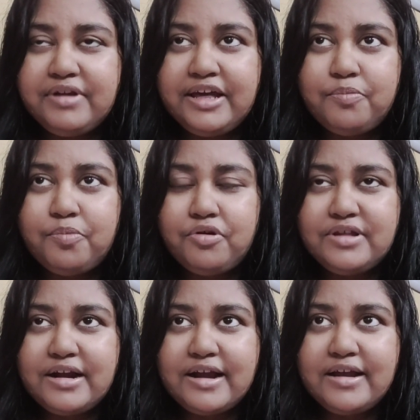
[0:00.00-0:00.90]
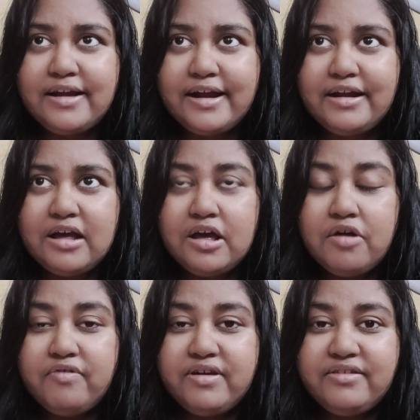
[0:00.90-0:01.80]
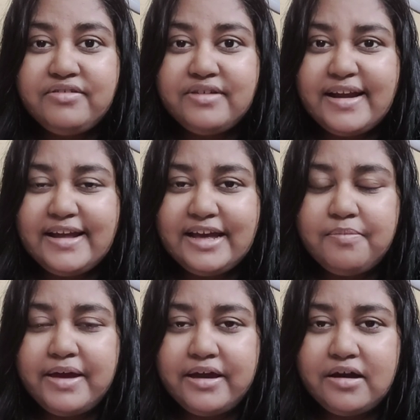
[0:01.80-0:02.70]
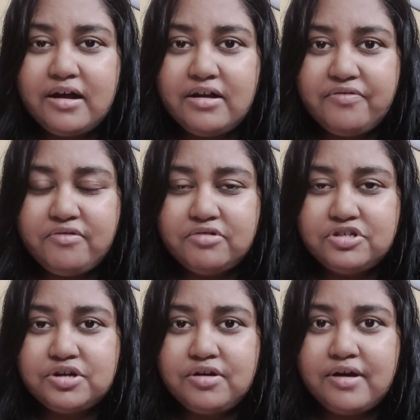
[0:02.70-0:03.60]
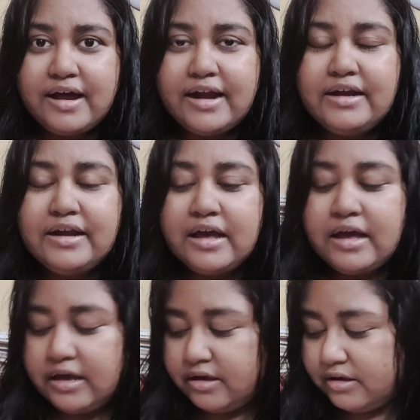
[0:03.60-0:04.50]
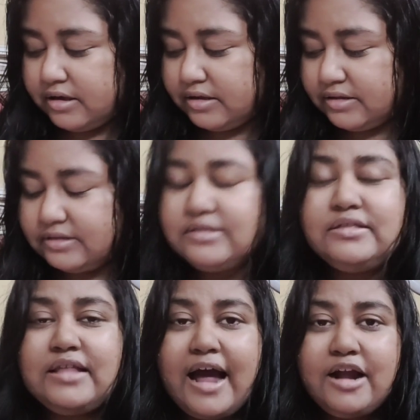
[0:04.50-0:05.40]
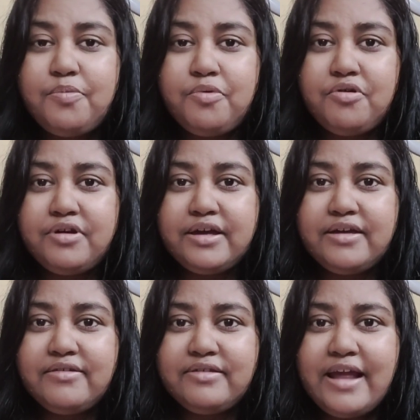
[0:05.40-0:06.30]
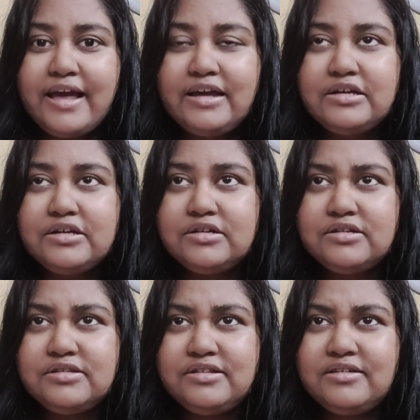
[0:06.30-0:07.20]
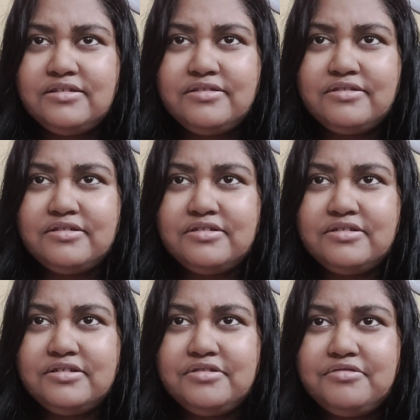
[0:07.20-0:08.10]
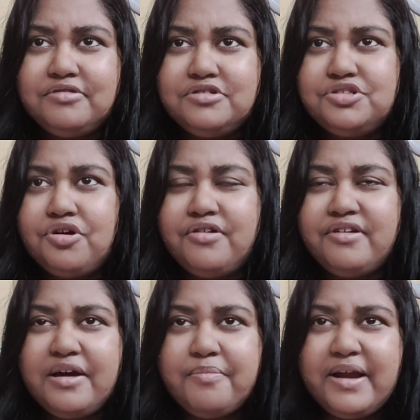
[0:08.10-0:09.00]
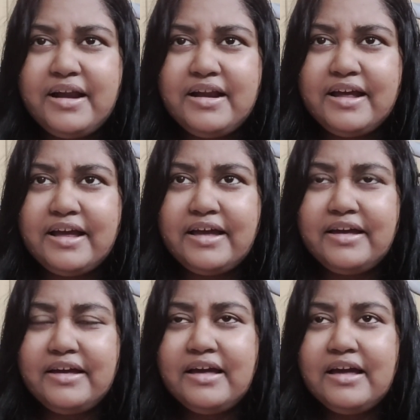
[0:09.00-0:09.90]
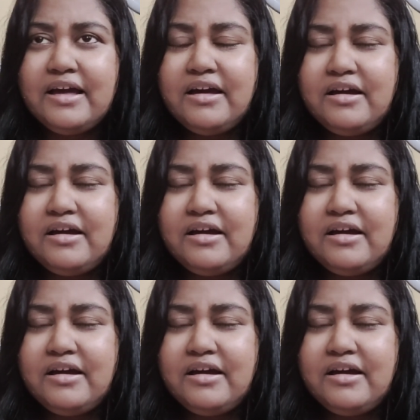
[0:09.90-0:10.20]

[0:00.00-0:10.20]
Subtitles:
unique book that I read was Renia by Carl Forshaw, and that book is like this, you know, genre bending